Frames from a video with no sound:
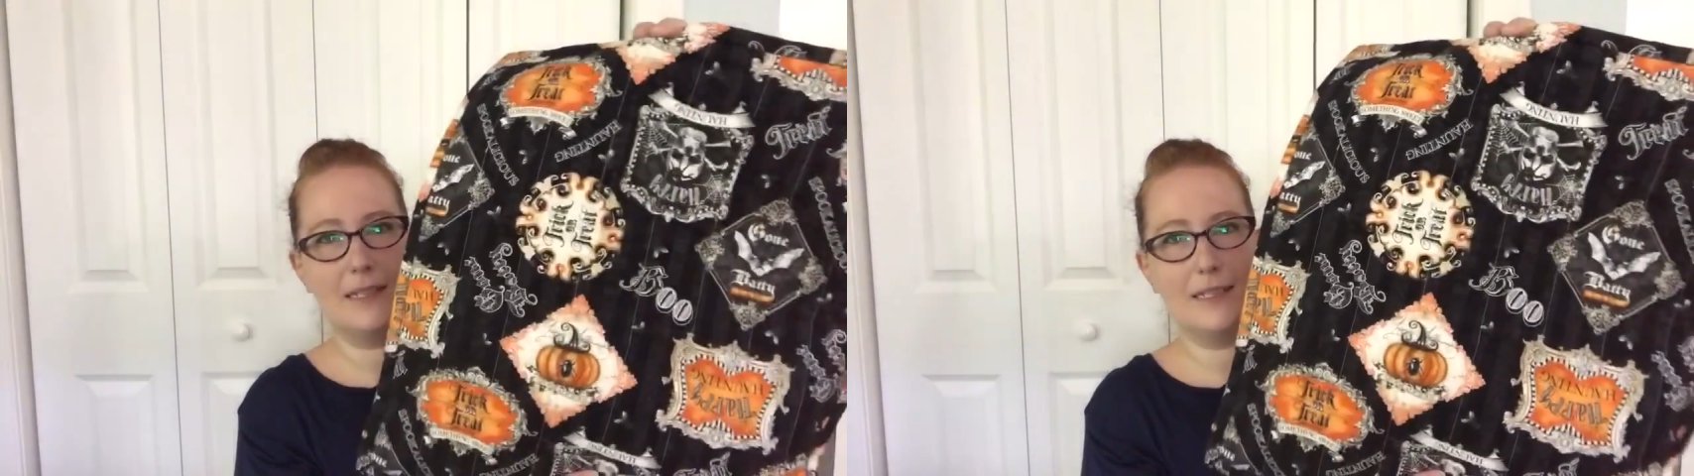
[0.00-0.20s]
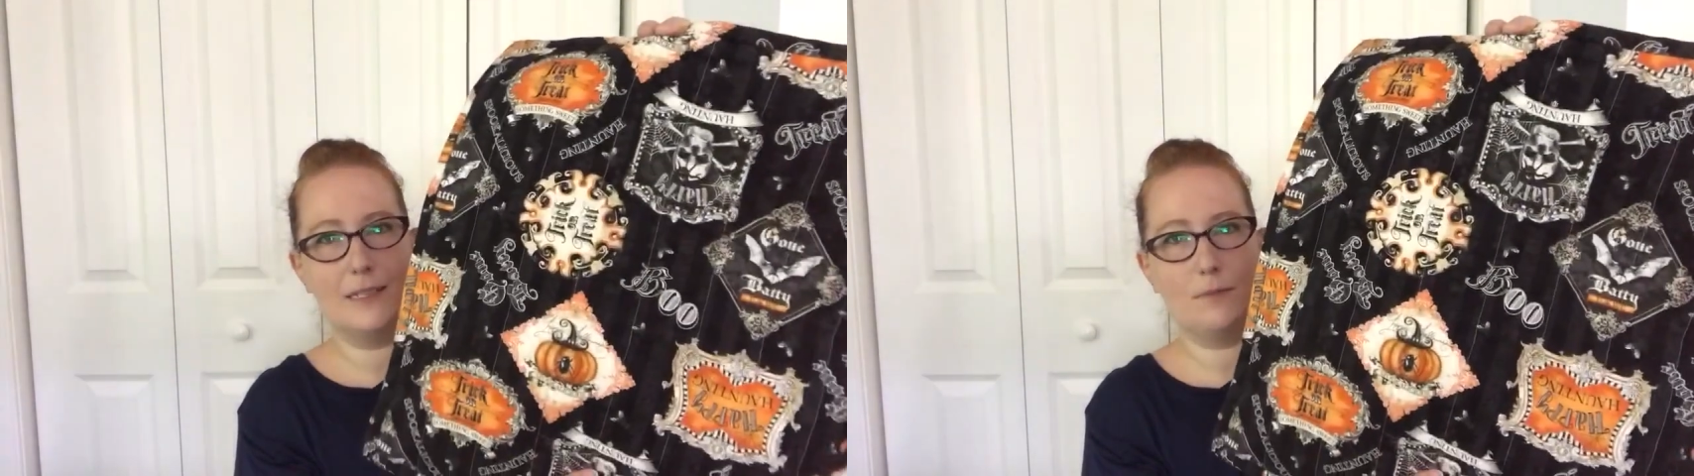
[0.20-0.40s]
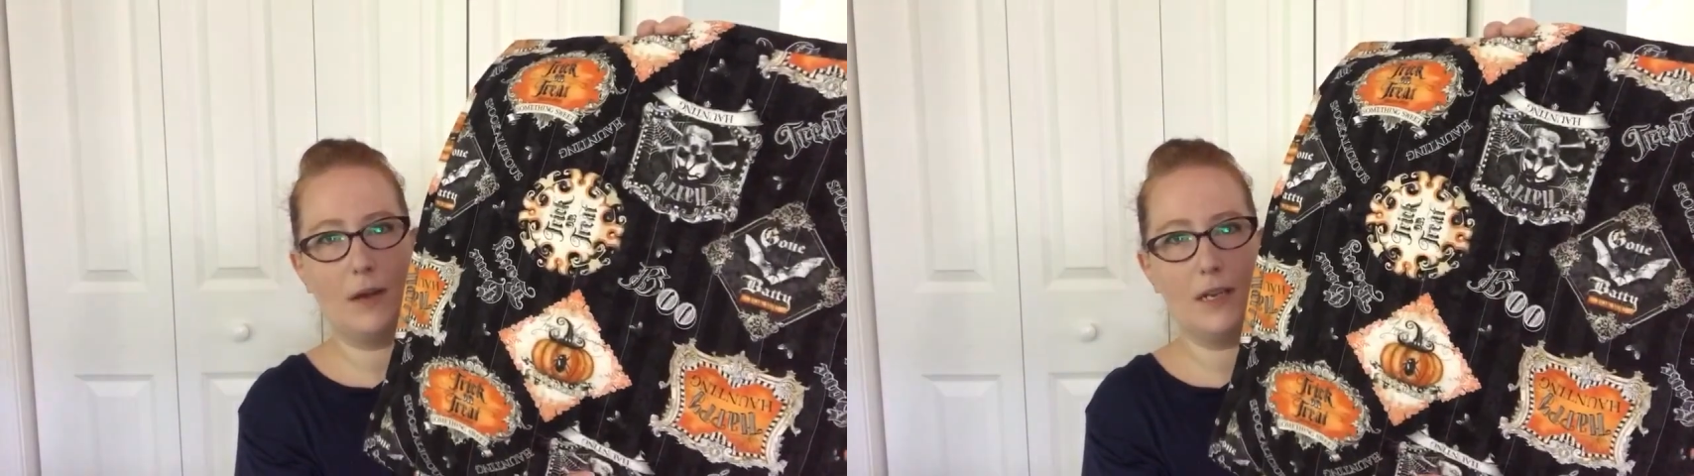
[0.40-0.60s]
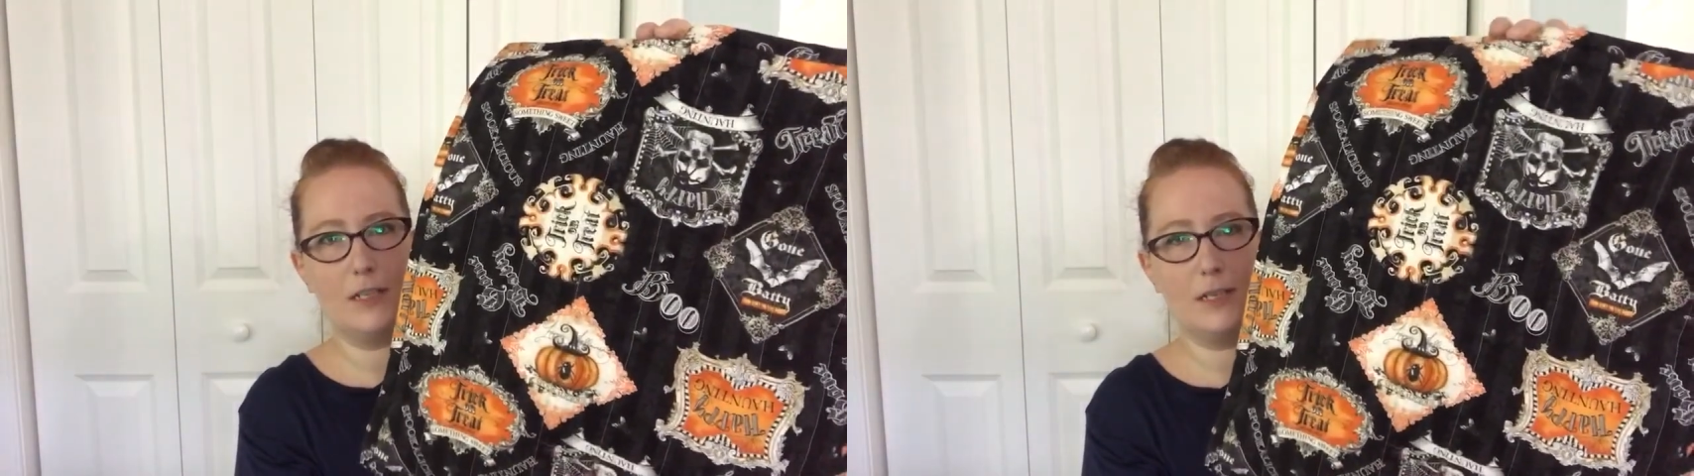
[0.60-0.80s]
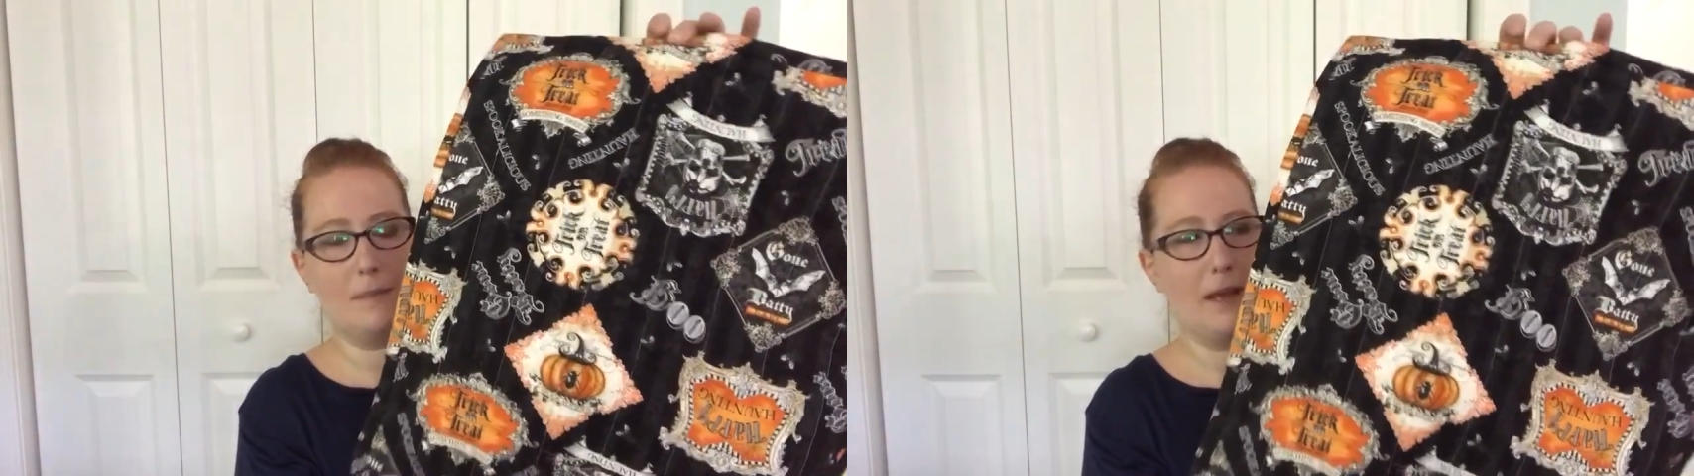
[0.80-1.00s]
This is what
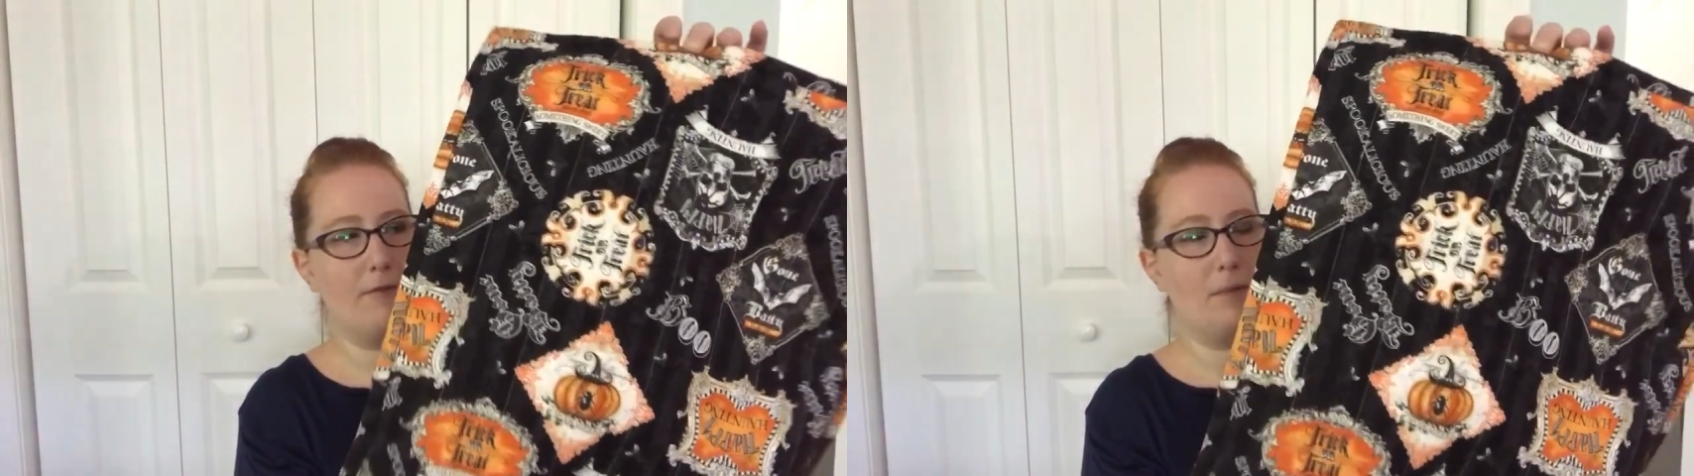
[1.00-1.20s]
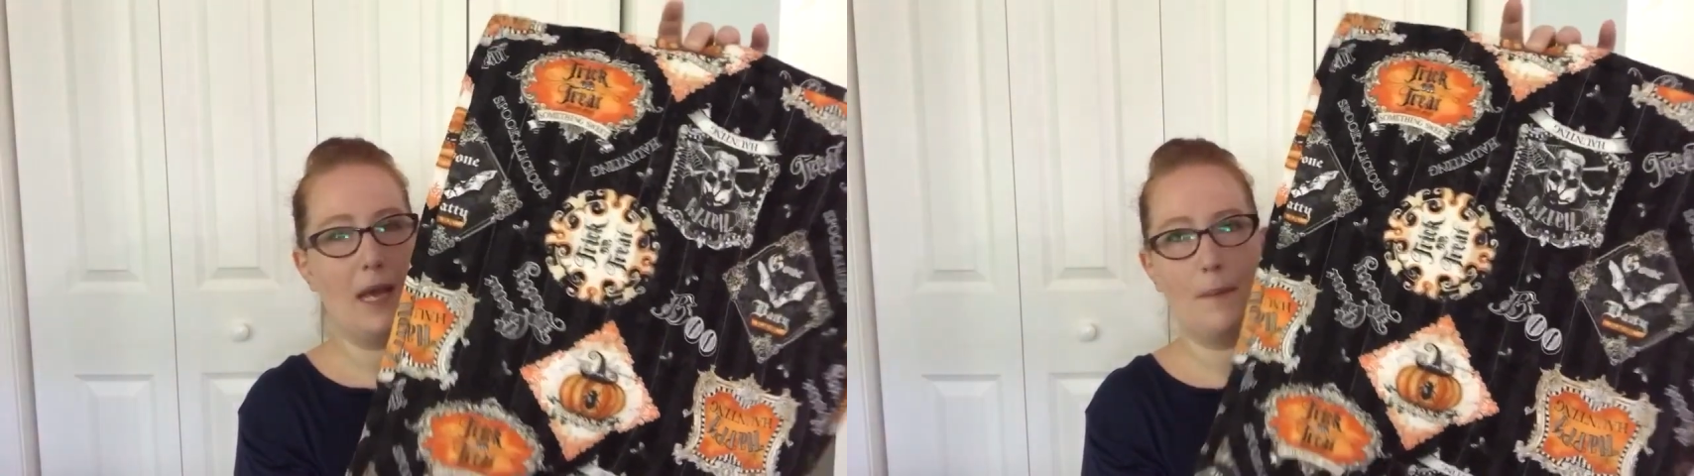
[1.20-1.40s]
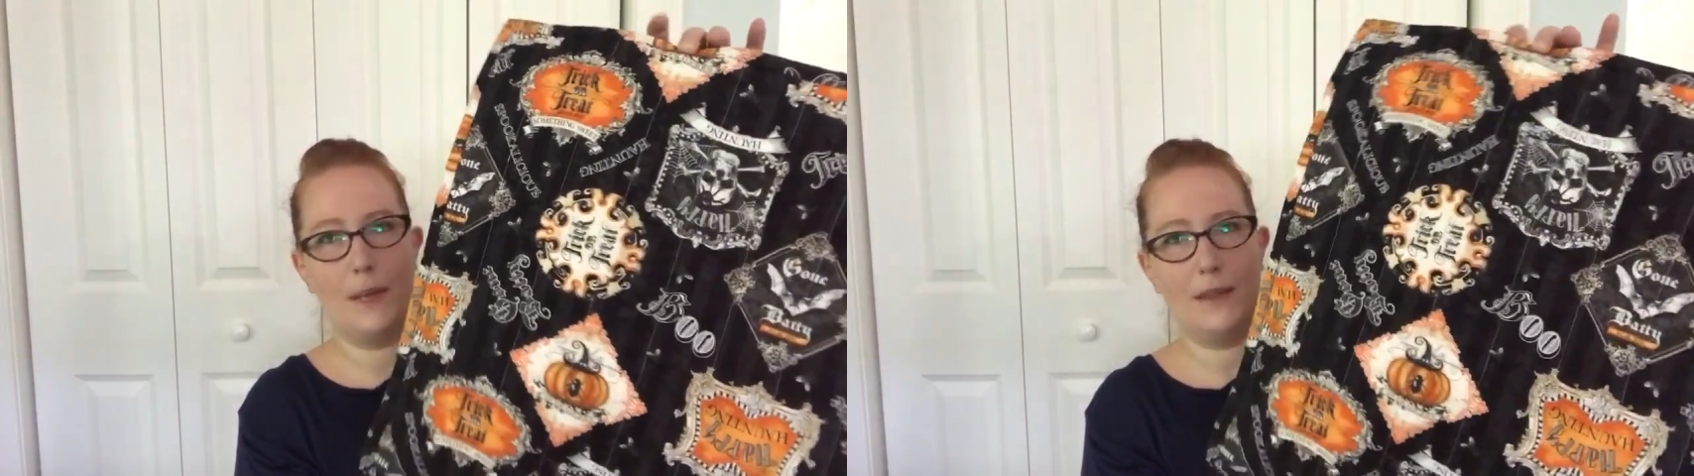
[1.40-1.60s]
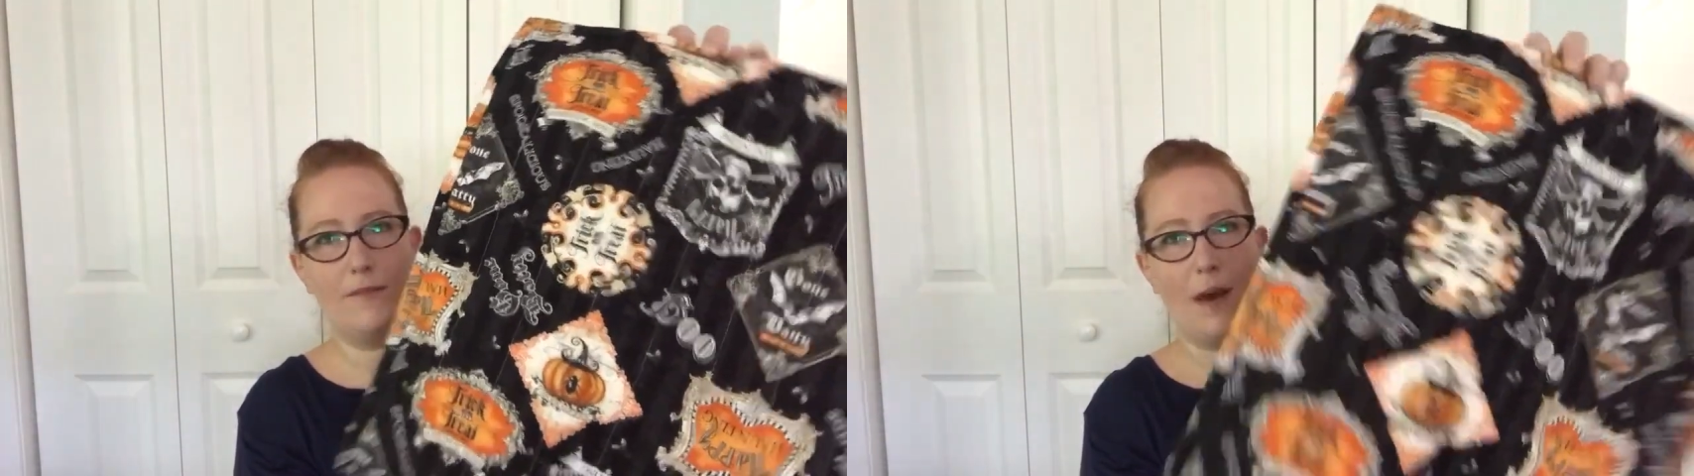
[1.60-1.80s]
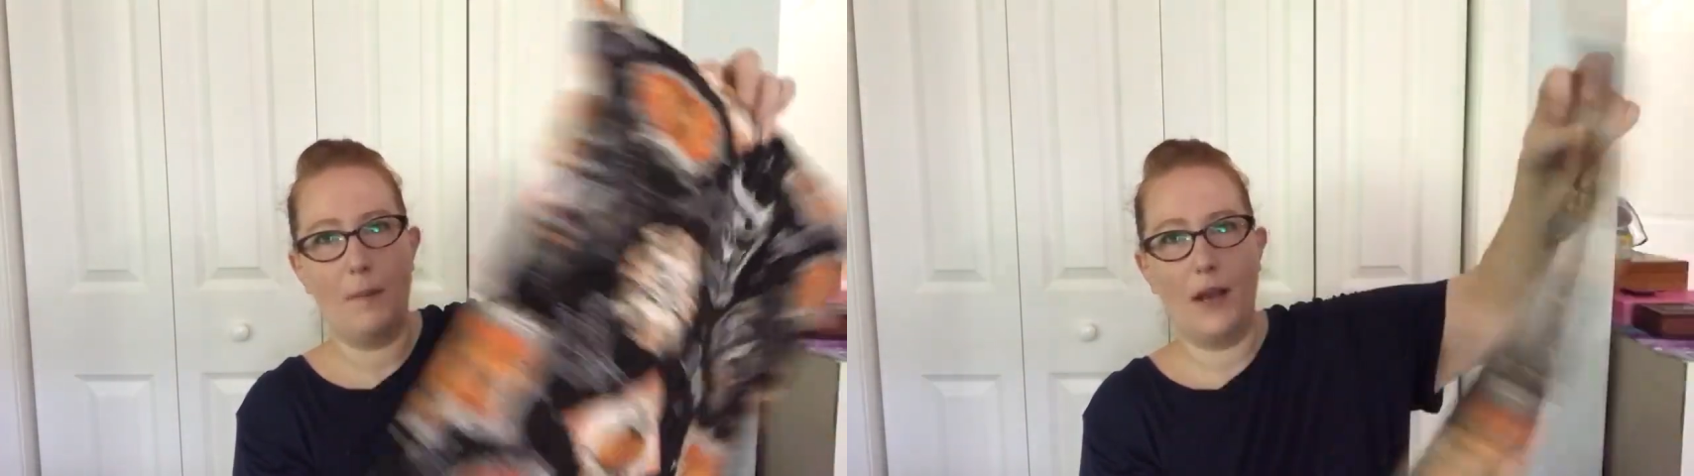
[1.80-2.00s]
she made for me. I picked the
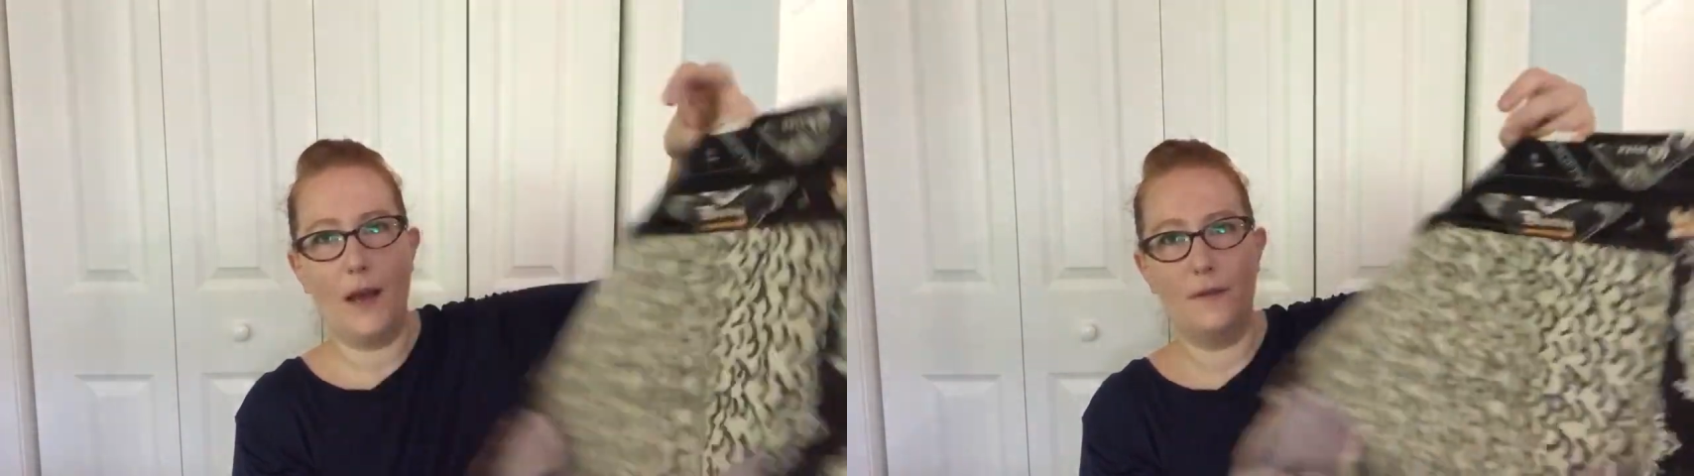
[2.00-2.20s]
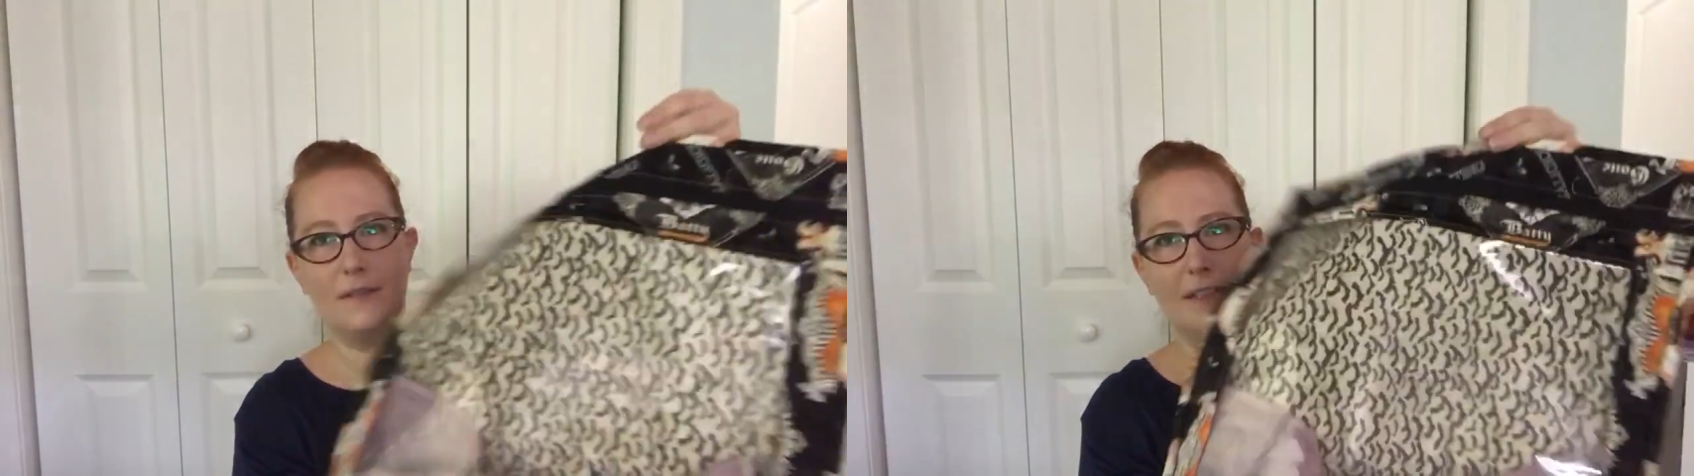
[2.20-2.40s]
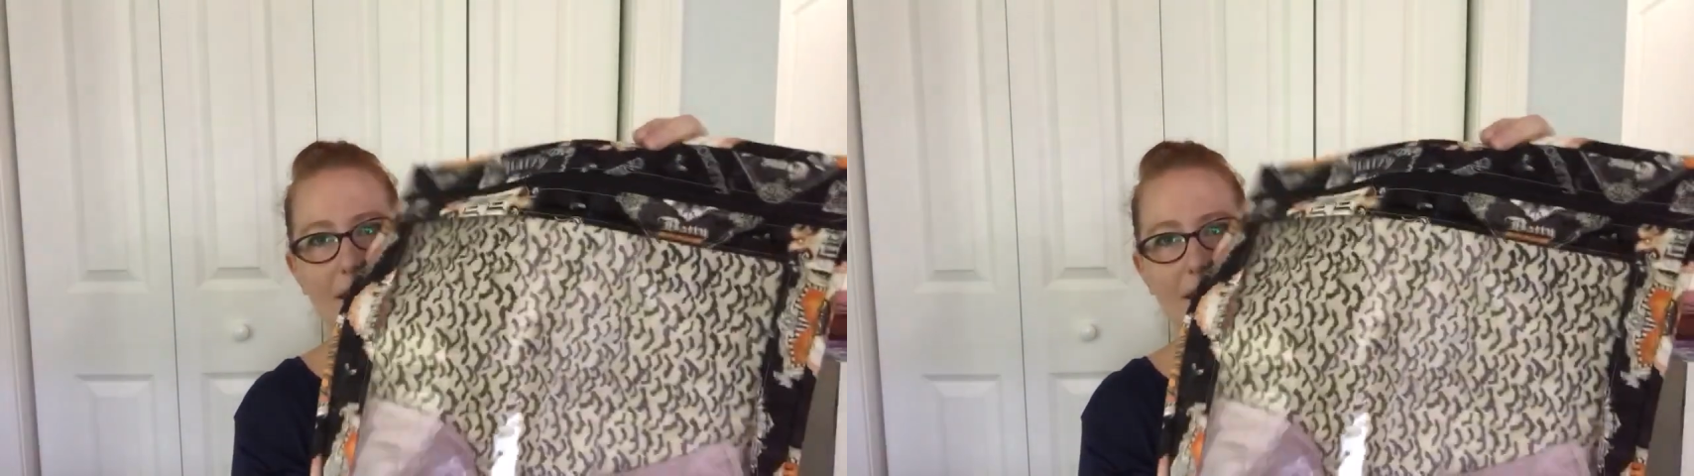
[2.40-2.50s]
fabric out.